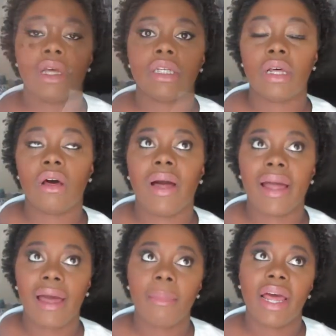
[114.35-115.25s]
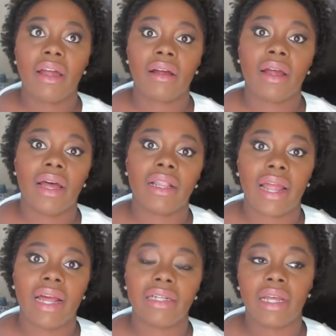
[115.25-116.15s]
So I got my hair cut,
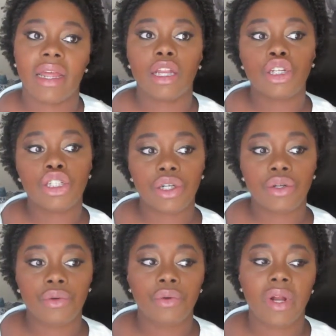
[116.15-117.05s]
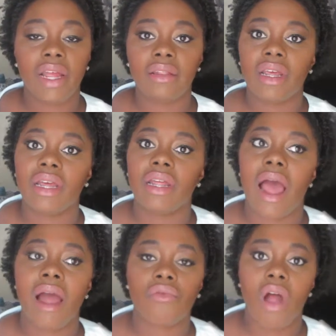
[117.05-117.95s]
like I said, in June, and then
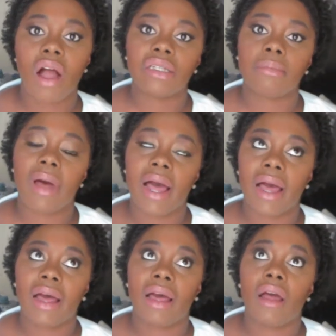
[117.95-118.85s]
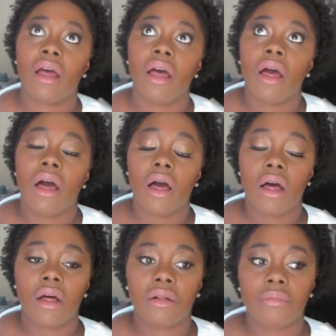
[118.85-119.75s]
I rocked my
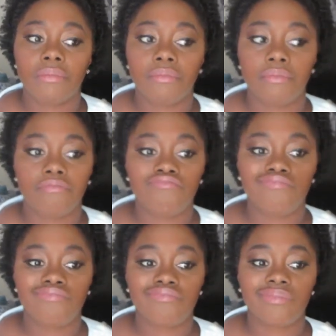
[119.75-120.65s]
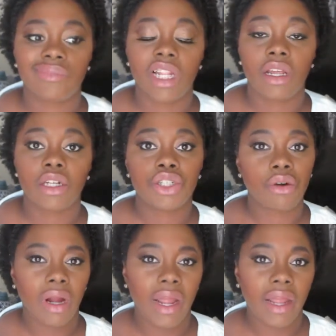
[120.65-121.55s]
um,
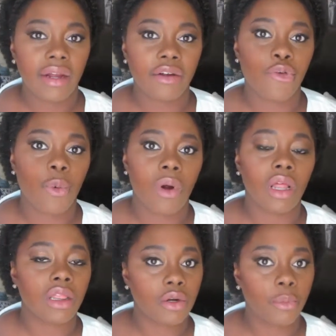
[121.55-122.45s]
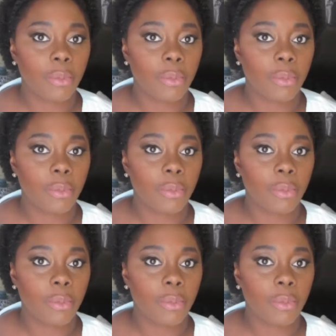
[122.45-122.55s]
short hair for a little